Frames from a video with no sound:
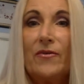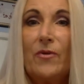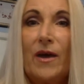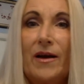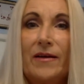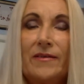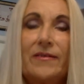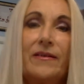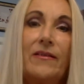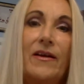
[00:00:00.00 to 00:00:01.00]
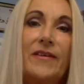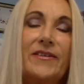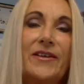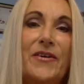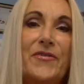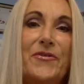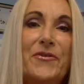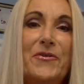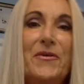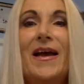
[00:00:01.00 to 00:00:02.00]
quite a lot to go
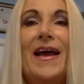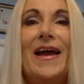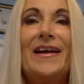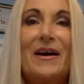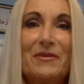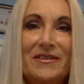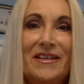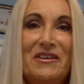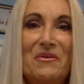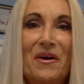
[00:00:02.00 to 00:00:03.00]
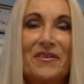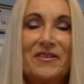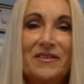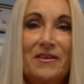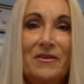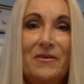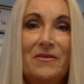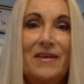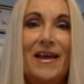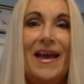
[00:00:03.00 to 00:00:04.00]
through. And I will see you all
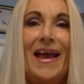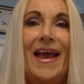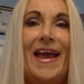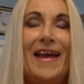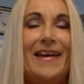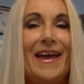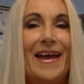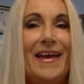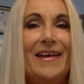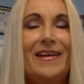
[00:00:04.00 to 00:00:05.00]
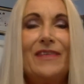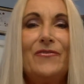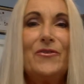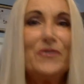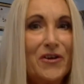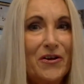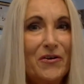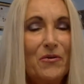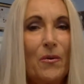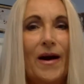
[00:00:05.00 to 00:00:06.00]
soon. And hey, if you're
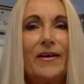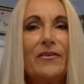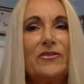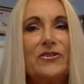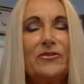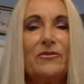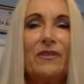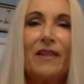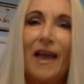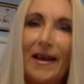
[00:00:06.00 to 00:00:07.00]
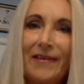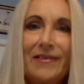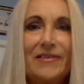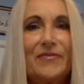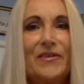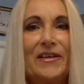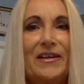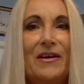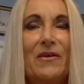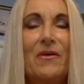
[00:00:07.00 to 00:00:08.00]
new, why don't you like this
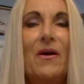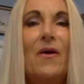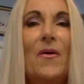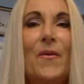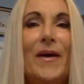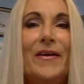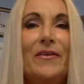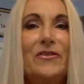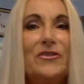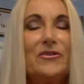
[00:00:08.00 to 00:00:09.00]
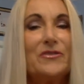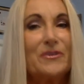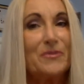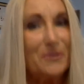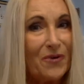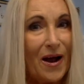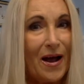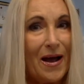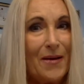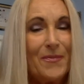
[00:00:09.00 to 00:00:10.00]
video? Why don't you
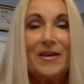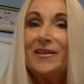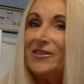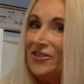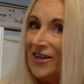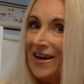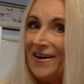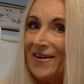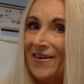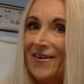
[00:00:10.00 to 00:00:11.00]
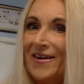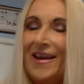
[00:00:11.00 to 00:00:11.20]
subscribe, share,